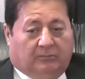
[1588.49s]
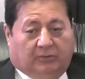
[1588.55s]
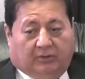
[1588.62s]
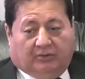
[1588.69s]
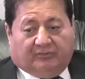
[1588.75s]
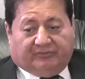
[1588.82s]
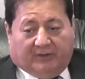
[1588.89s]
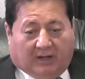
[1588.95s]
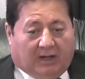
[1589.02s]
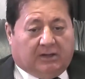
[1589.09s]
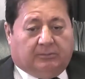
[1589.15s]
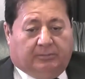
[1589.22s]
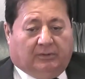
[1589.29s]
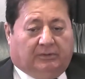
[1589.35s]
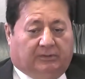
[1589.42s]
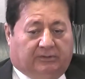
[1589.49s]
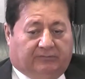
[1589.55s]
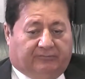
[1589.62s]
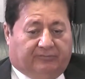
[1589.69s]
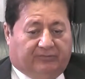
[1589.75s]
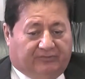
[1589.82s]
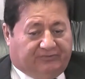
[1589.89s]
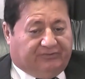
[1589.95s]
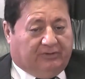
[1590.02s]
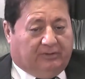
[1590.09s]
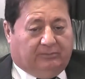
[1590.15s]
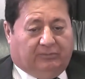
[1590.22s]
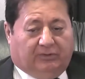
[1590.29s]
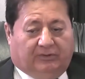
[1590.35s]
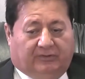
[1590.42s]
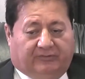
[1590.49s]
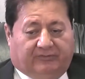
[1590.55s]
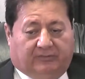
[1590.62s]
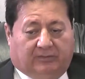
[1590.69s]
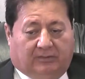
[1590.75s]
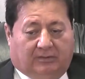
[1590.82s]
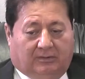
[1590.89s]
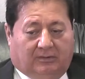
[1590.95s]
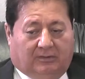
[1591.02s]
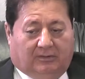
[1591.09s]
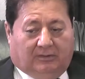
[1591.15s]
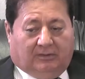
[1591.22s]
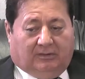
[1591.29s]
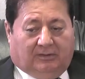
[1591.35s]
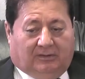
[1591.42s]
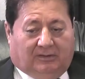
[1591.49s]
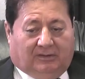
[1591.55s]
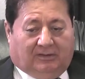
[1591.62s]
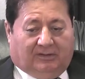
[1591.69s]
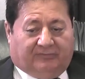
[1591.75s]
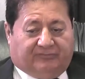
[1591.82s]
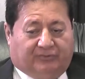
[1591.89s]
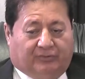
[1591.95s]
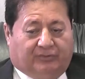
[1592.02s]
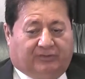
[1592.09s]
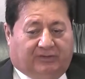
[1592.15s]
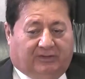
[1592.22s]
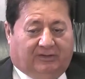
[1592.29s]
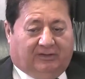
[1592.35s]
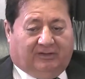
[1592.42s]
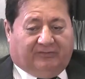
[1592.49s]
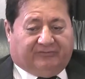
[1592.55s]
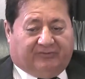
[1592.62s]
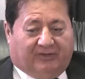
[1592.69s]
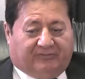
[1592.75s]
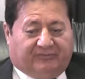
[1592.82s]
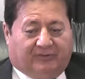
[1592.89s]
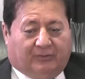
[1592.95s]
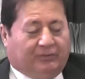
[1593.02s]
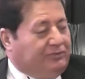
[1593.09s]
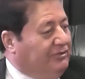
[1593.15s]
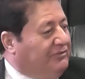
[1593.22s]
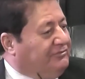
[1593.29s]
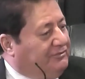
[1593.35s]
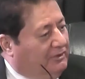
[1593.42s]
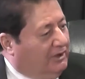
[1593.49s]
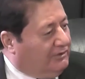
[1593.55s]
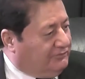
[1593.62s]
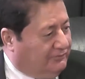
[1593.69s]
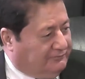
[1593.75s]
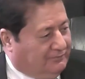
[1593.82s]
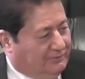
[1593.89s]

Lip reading: Because I believe this community, Turkey, it's a good destination for them.